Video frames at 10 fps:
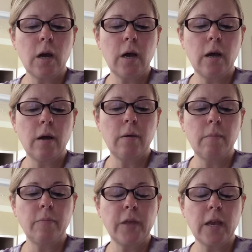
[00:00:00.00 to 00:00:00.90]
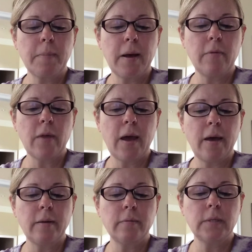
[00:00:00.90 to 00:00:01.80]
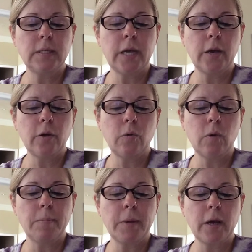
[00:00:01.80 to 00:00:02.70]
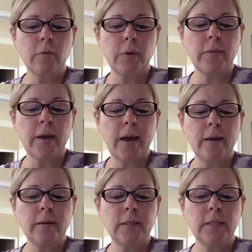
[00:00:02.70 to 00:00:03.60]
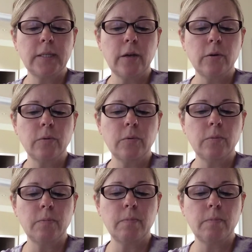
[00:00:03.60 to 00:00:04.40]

uh, thing about that. So I'm not going to read that. So